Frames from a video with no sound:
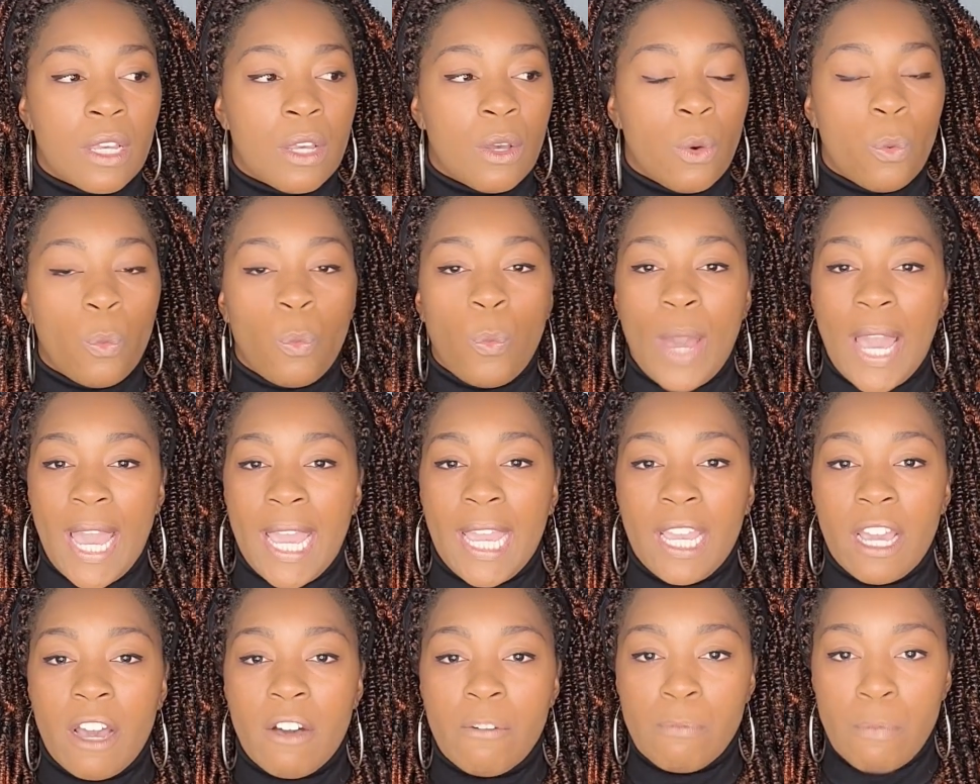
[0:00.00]

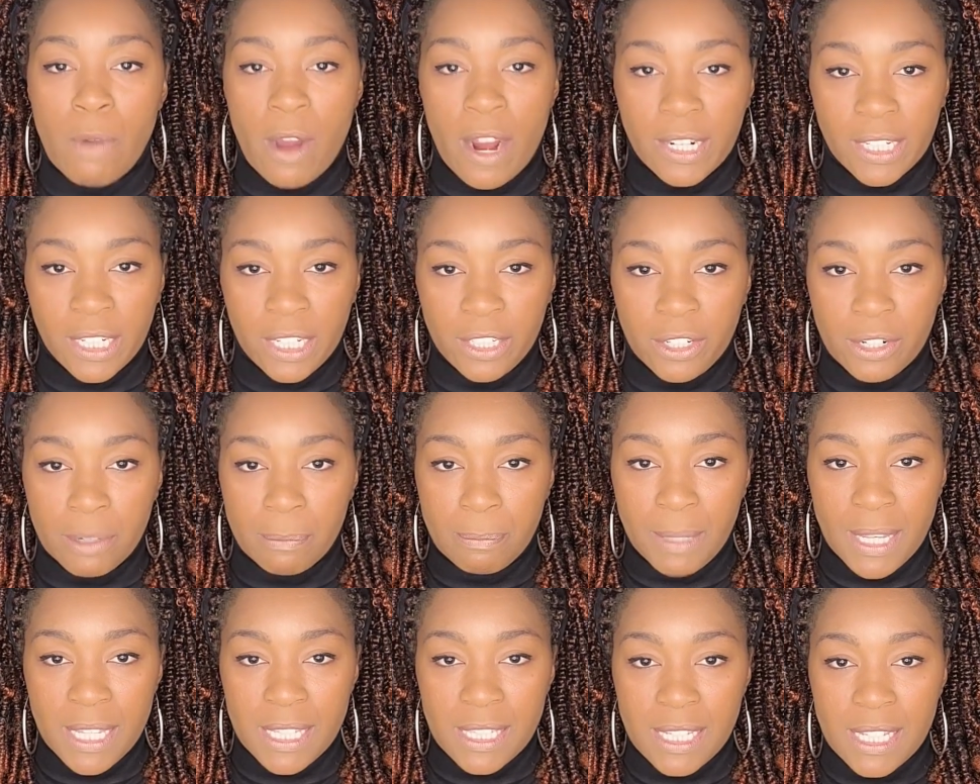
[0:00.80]
way of marketing their
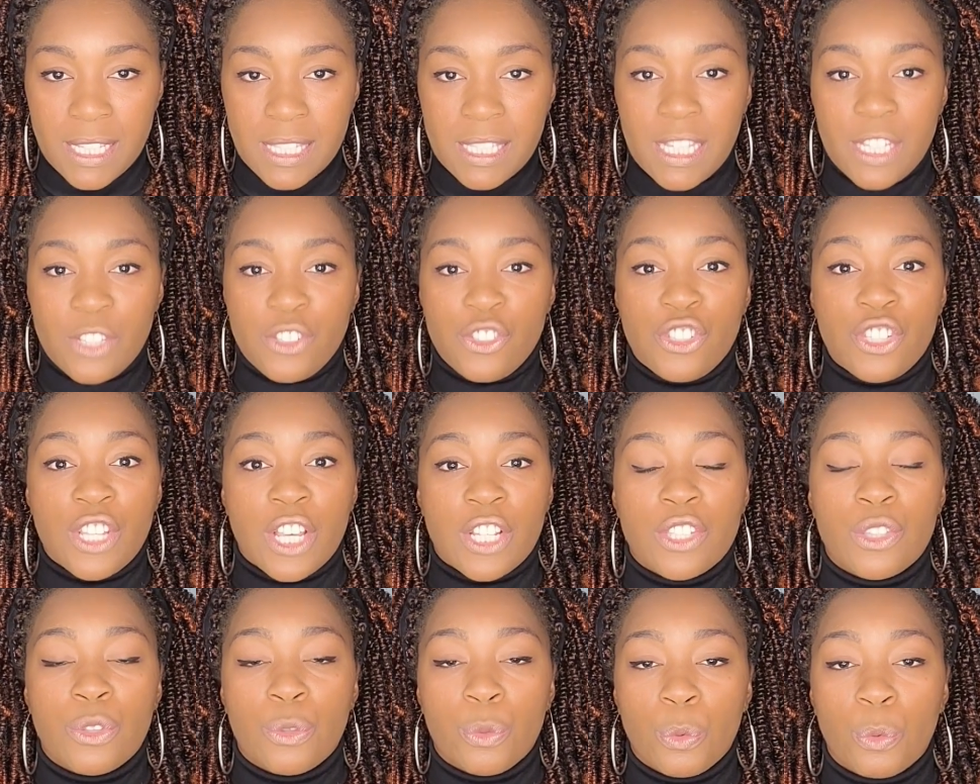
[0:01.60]
business is
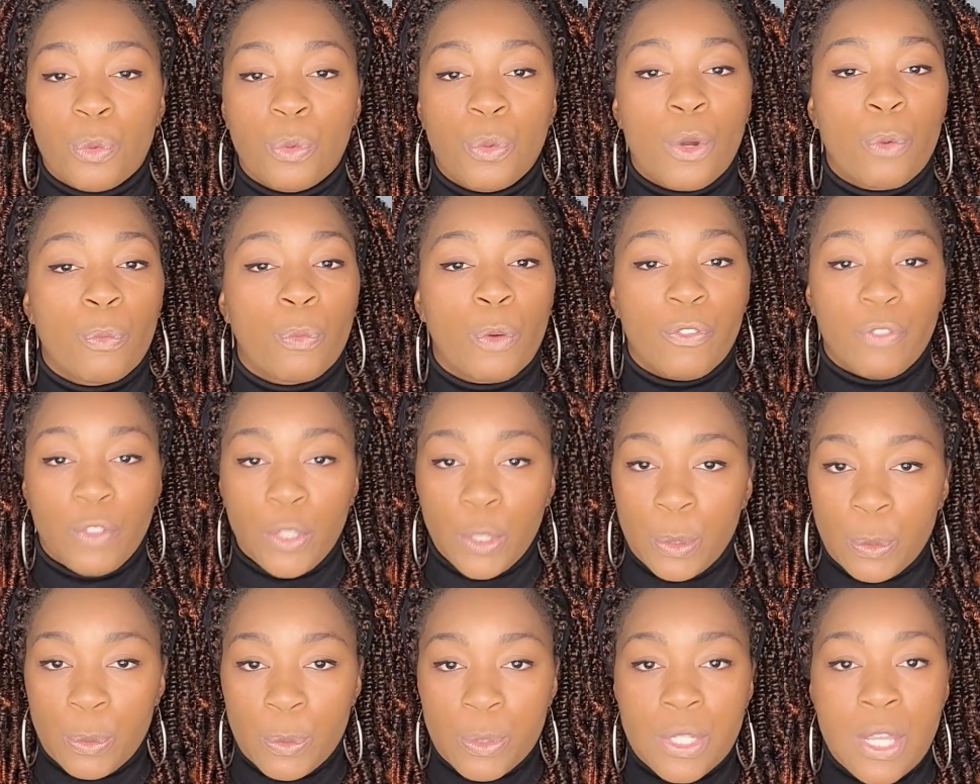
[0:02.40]
just through
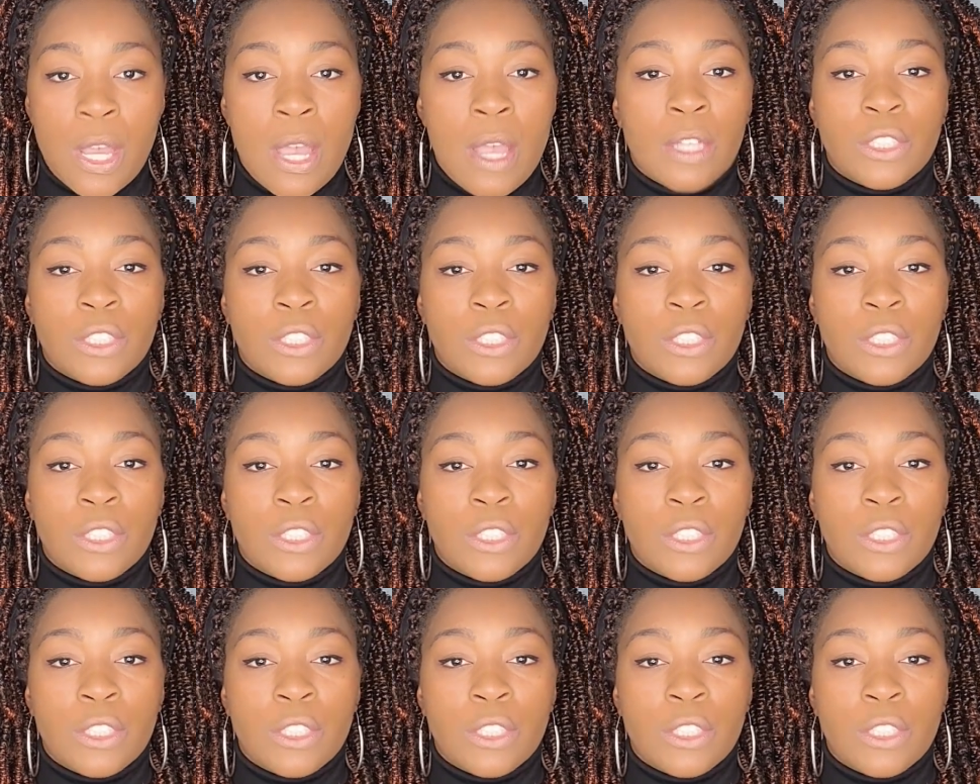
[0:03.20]
reviews.